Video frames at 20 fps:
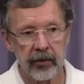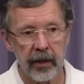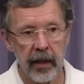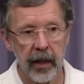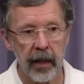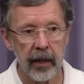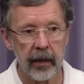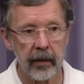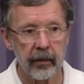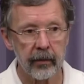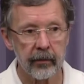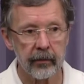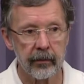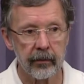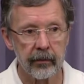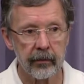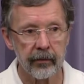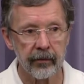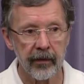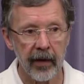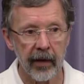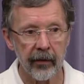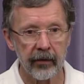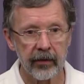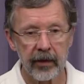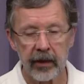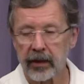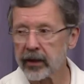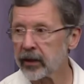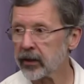take five or
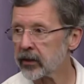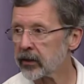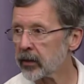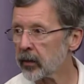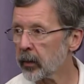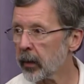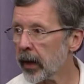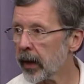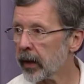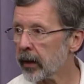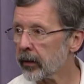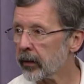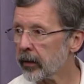six years to make,